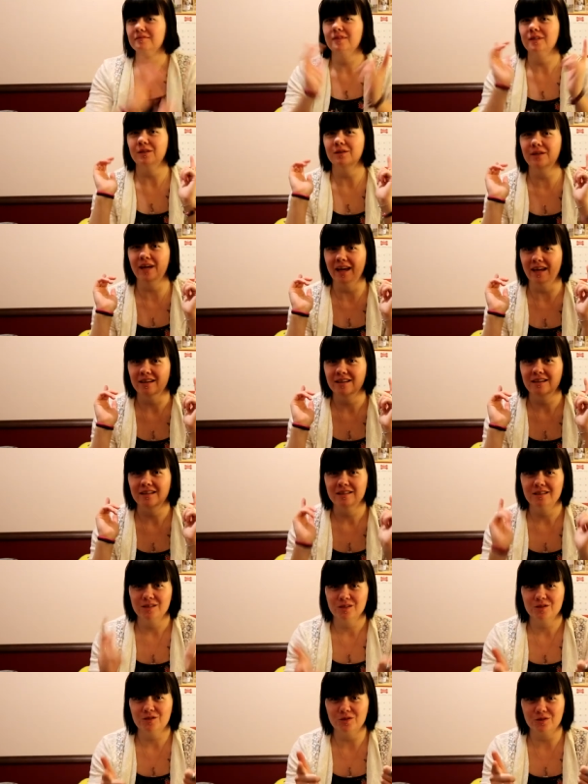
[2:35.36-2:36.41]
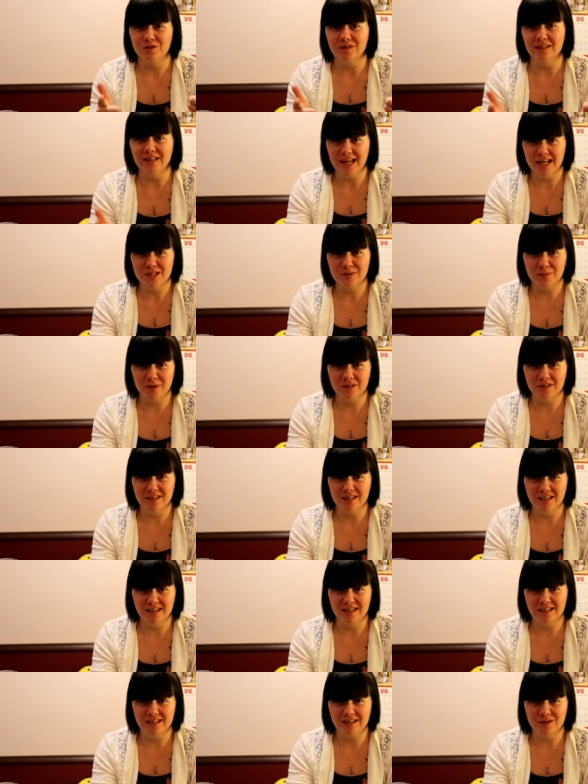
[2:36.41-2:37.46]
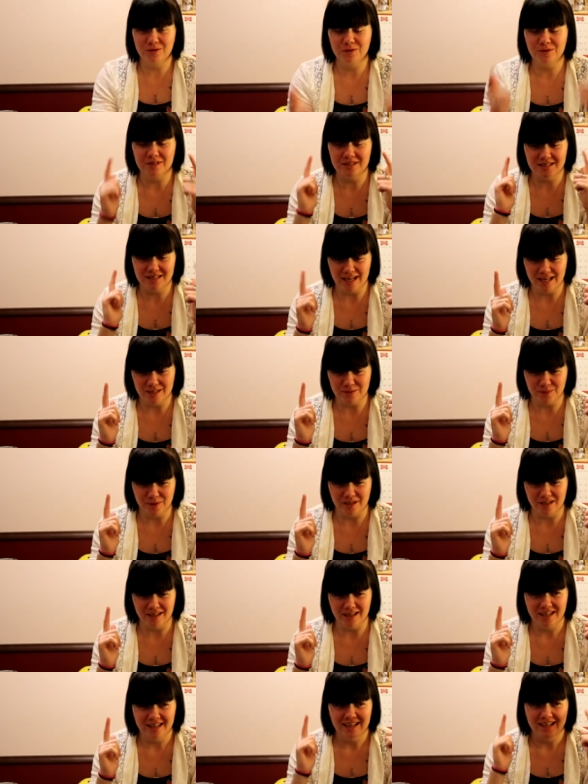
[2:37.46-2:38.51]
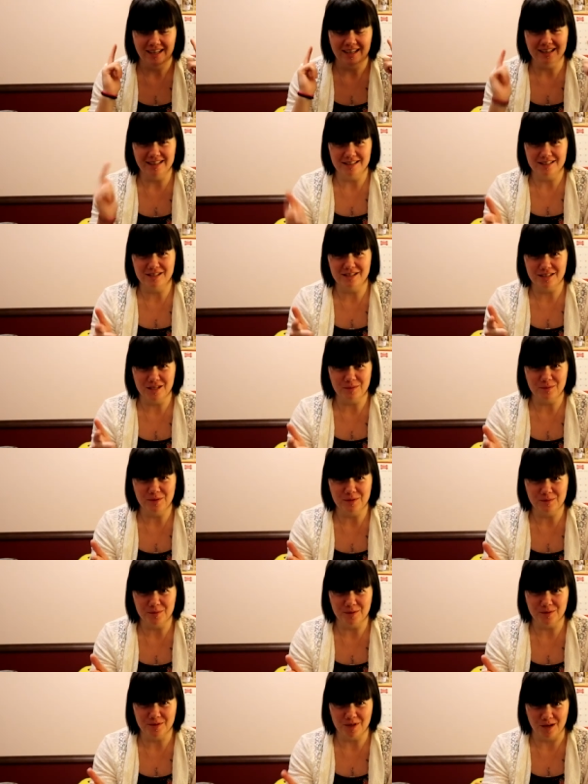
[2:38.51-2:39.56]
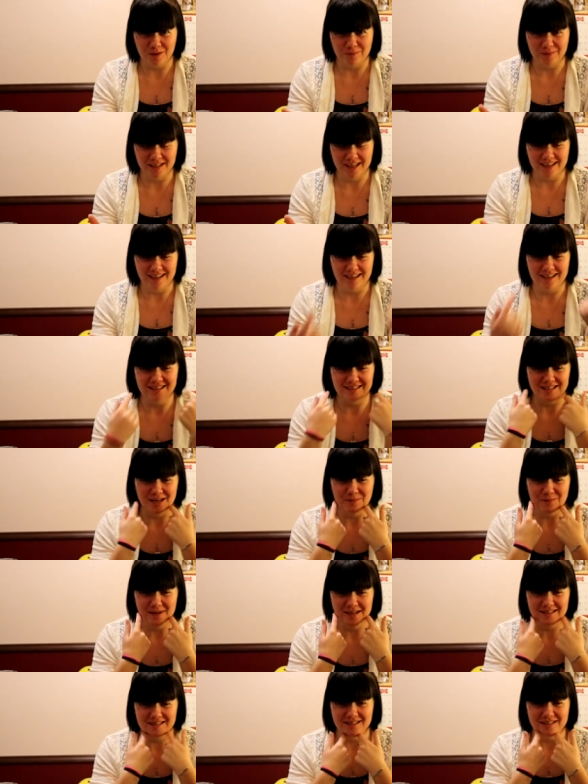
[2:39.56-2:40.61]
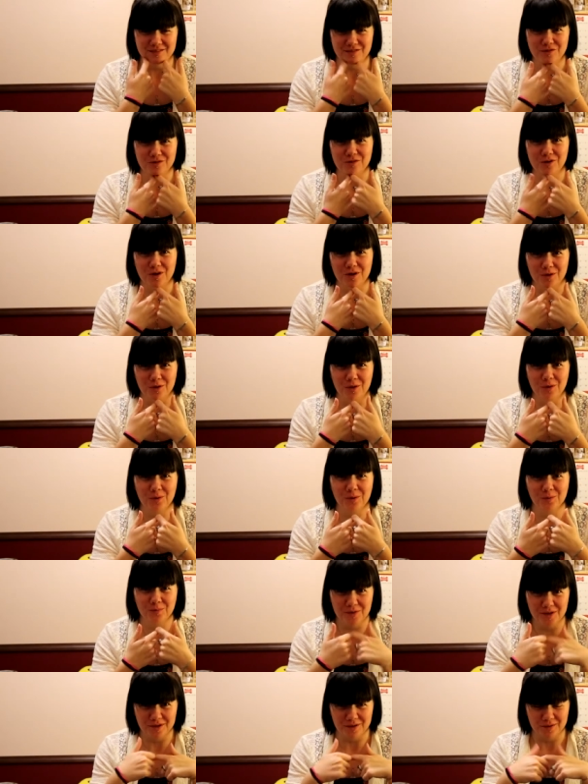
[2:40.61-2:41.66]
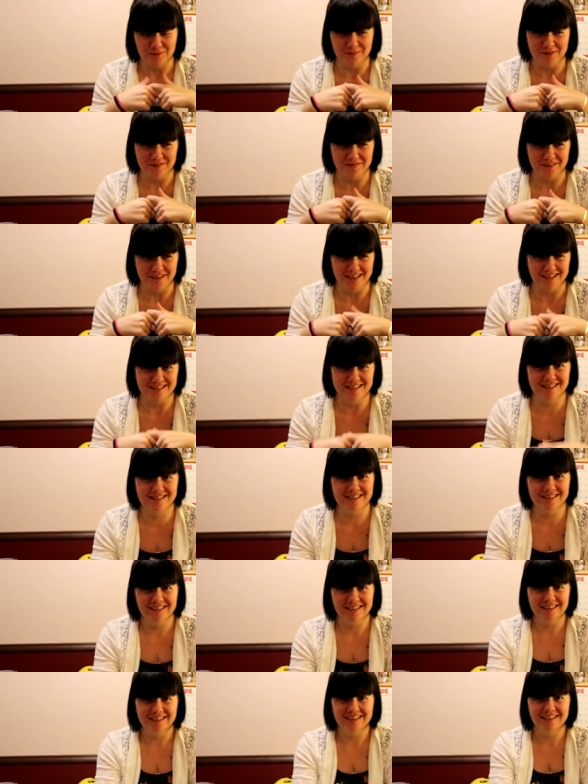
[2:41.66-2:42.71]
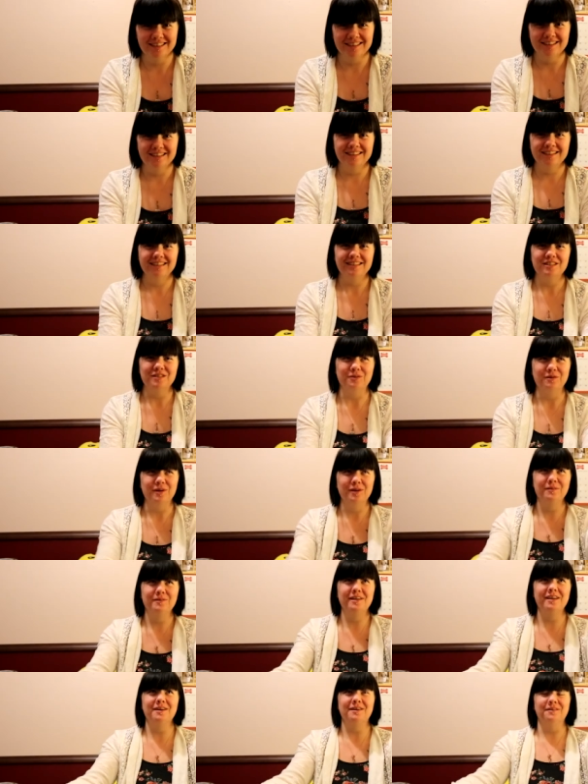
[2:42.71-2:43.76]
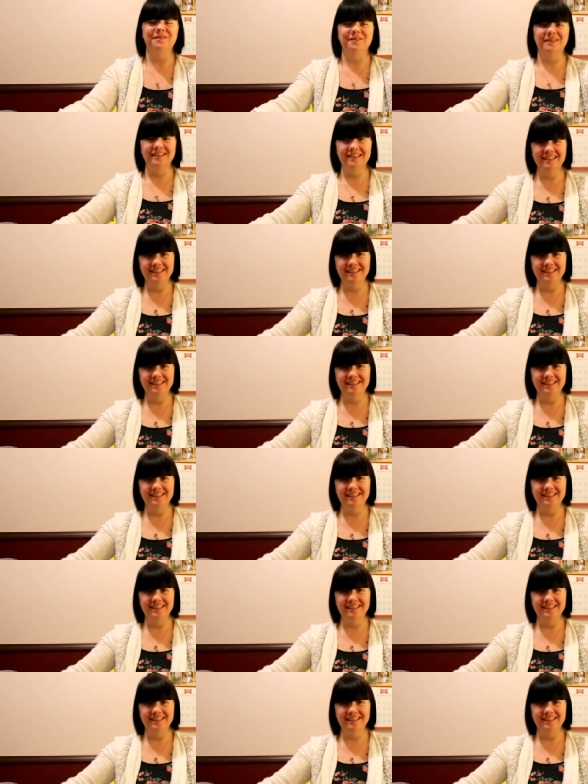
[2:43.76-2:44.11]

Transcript: Okay, so the last part that I need to do is dad's part, and this is going to be the most complicated because I basically have to draw a whole beard on my face. So here we go.